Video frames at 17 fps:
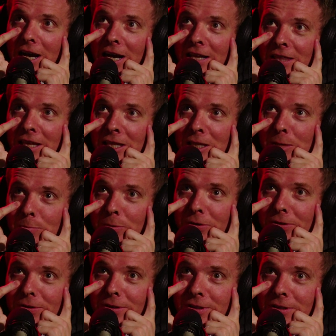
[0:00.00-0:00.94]
and then they
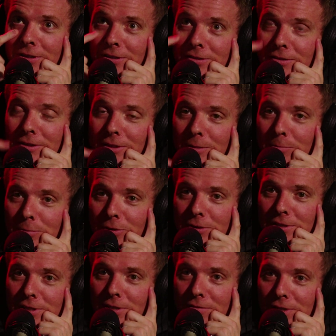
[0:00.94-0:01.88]
put the they
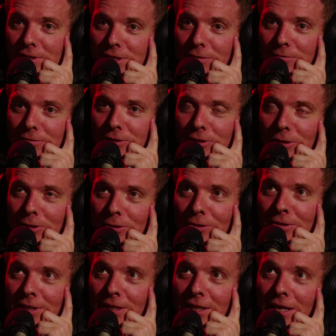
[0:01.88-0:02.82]
put the silver stuff
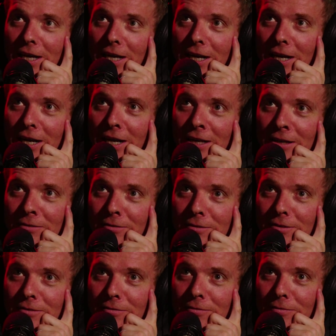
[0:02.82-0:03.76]
through,
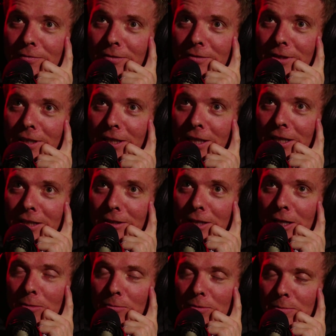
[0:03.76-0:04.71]
and it
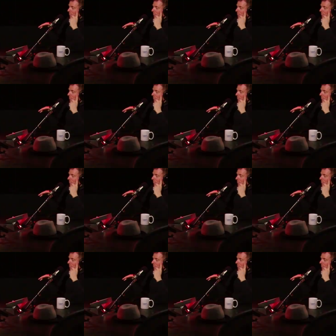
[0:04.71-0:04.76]
it